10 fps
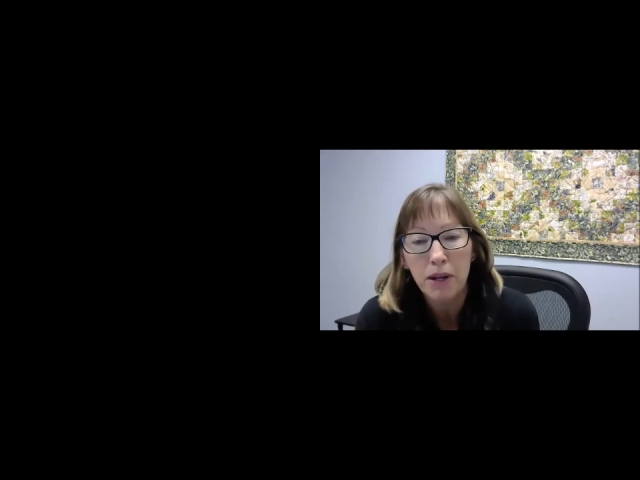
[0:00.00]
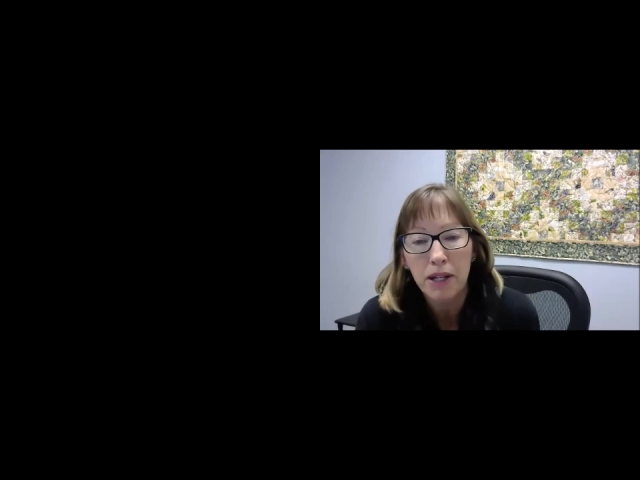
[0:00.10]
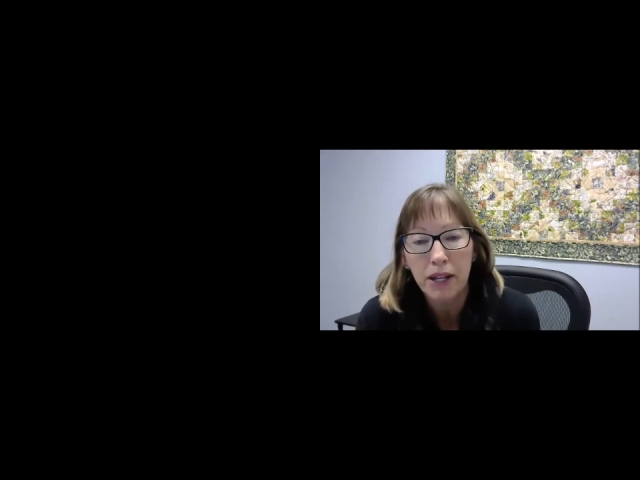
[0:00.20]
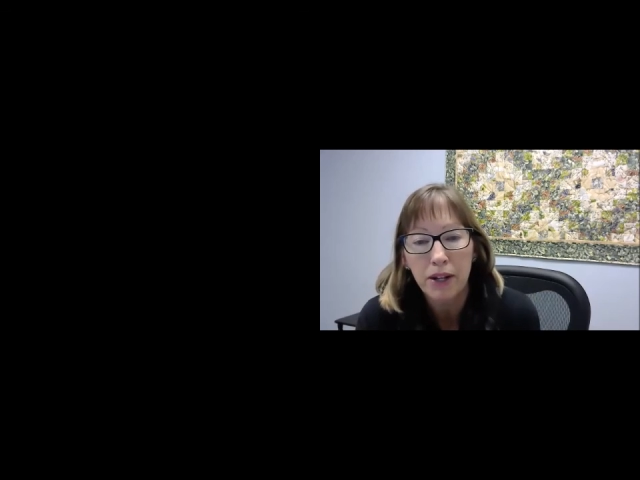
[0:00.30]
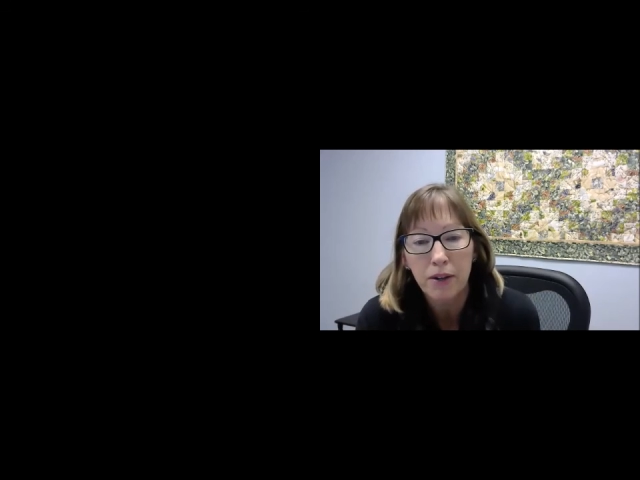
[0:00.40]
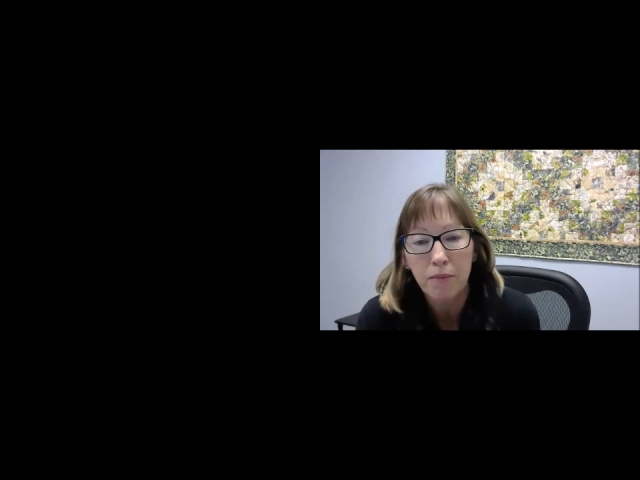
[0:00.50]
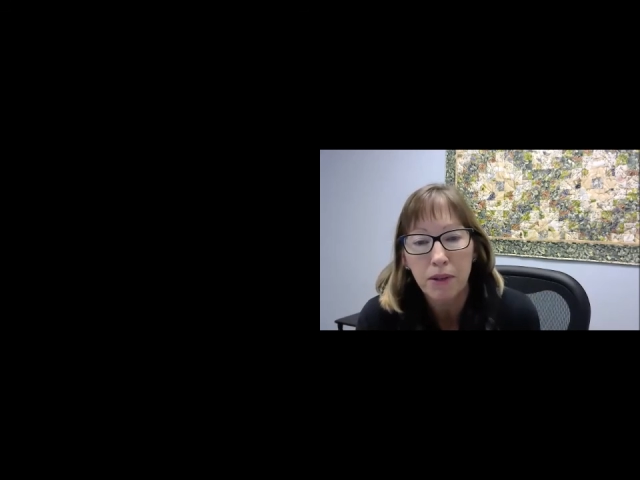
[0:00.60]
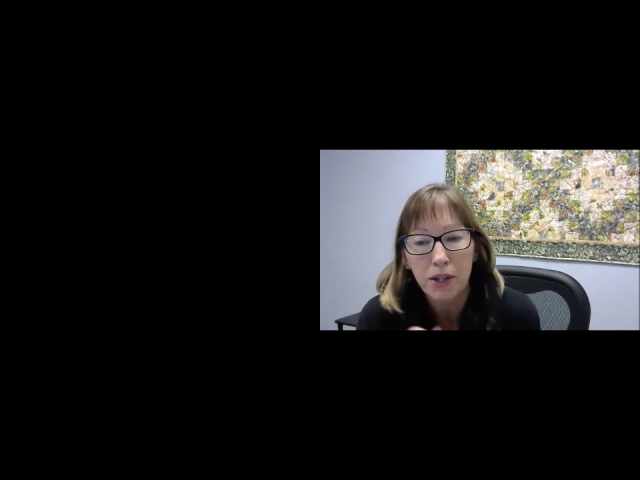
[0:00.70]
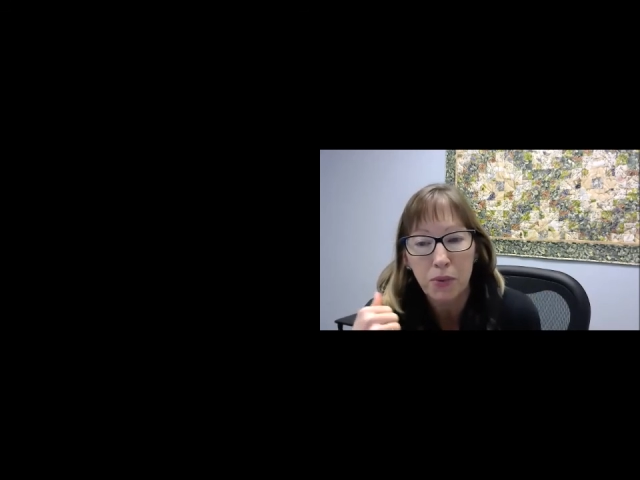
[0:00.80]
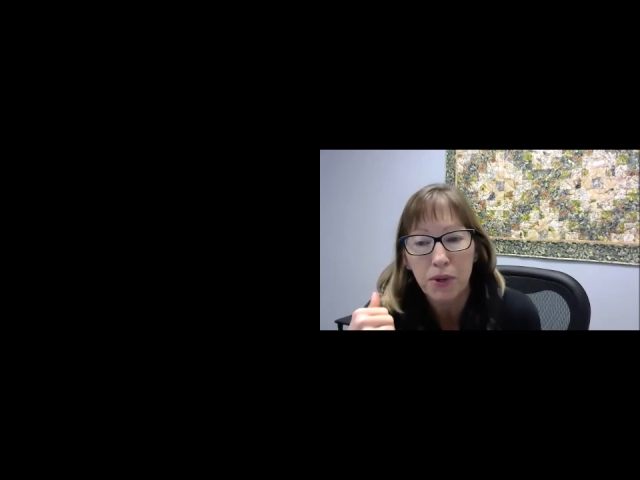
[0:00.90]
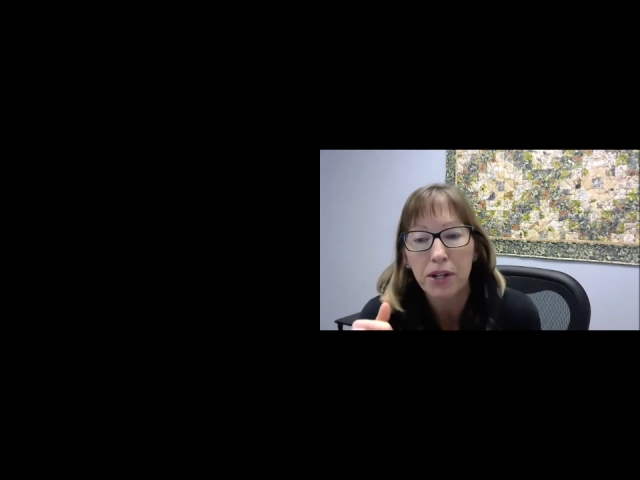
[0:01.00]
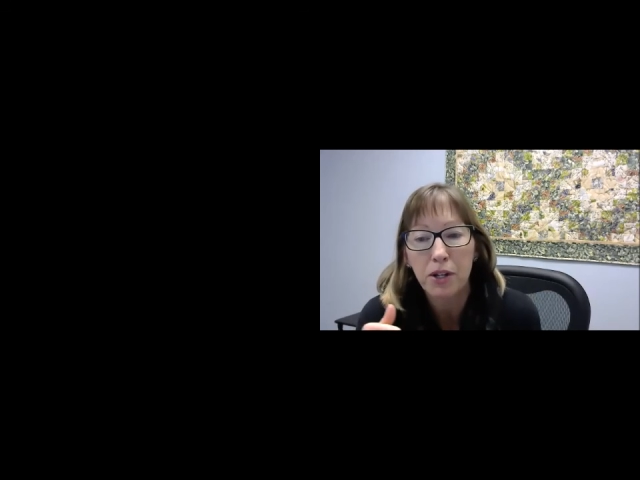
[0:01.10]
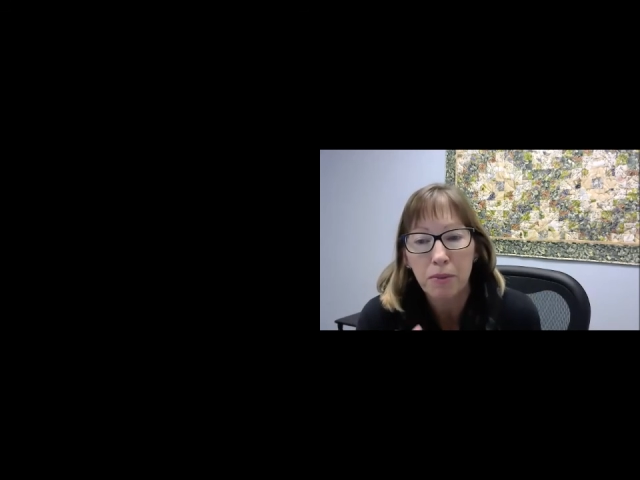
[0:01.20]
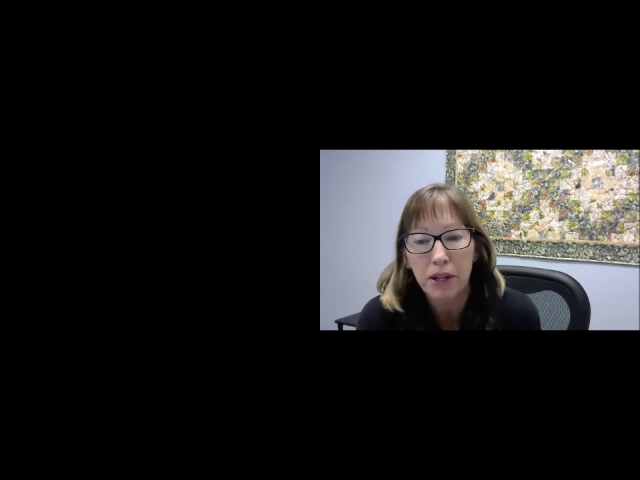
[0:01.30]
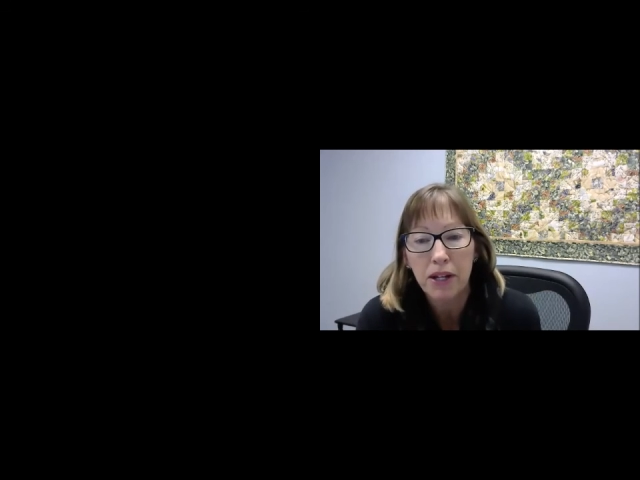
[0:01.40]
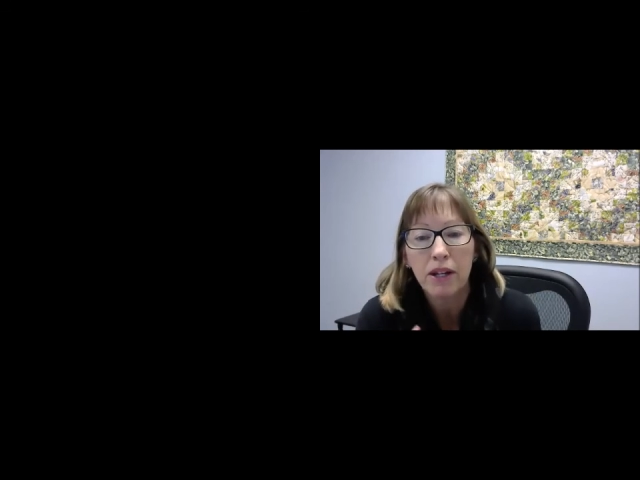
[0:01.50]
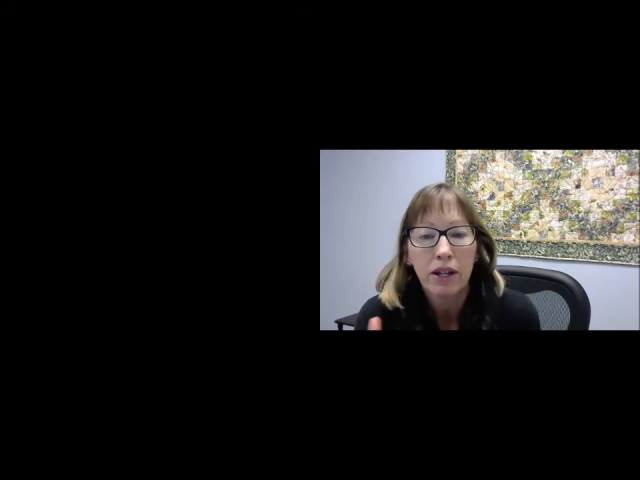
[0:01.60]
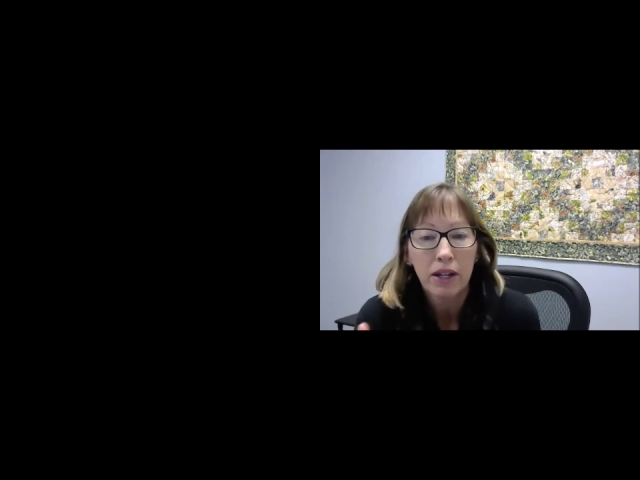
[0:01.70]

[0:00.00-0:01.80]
my letter and please read it to me,